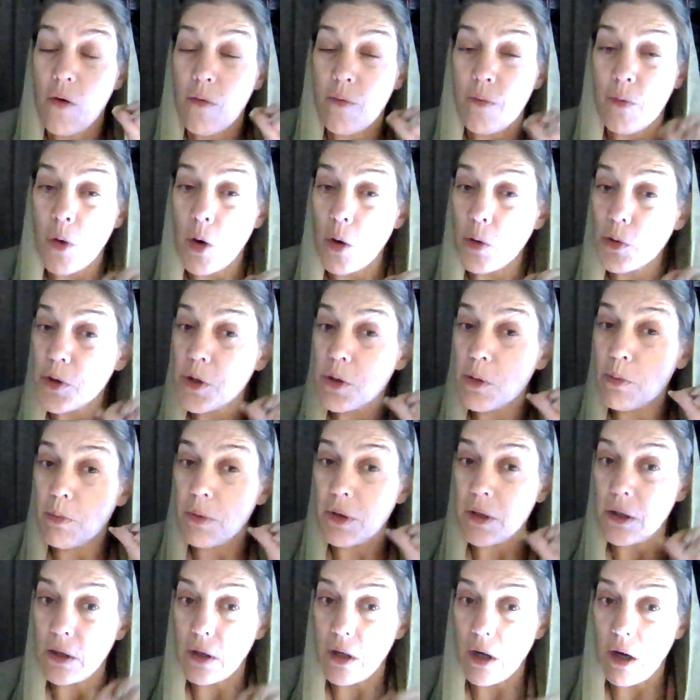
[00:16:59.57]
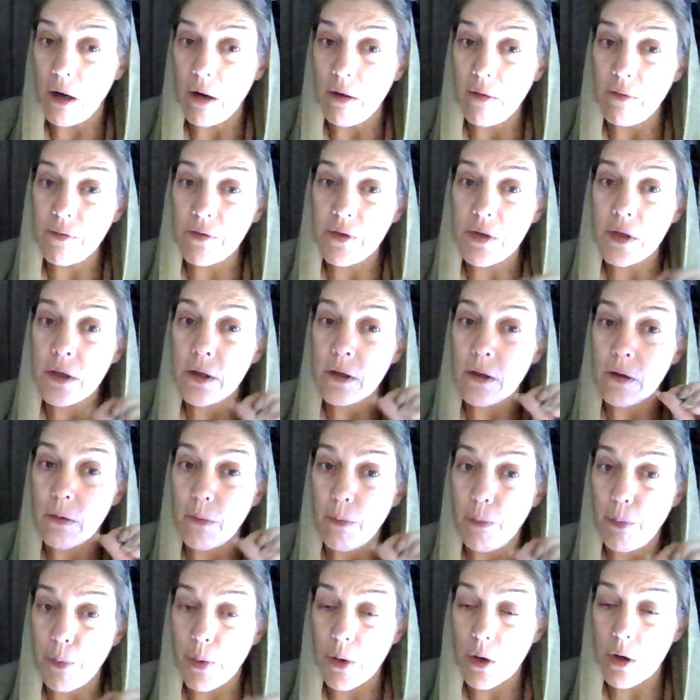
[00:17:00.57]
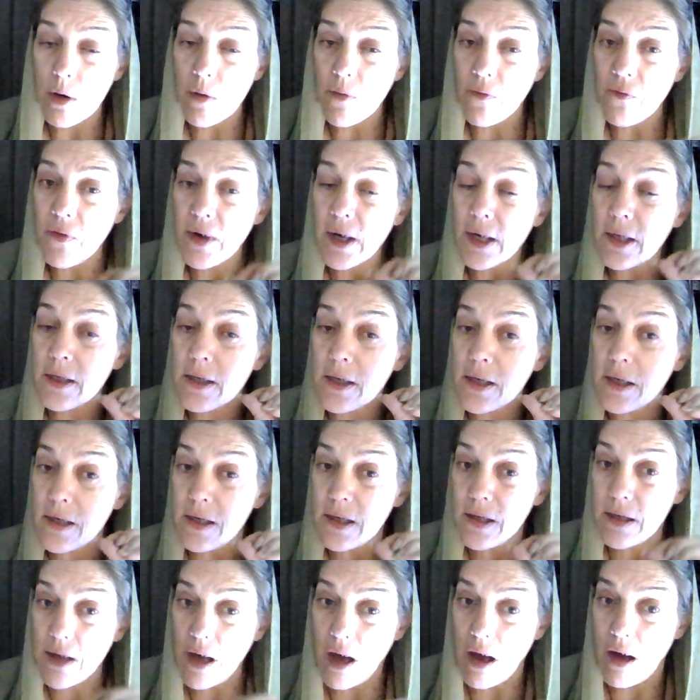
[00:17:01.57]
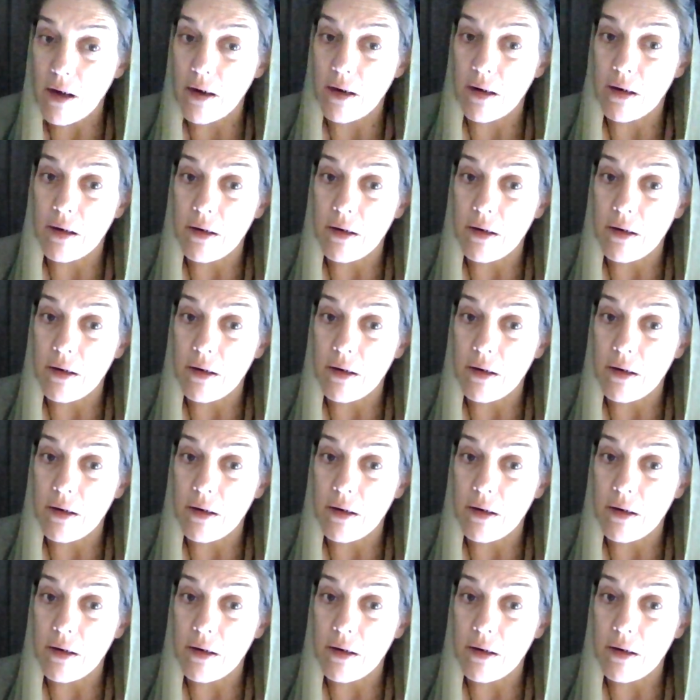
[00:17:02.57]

most beloved, perfect Son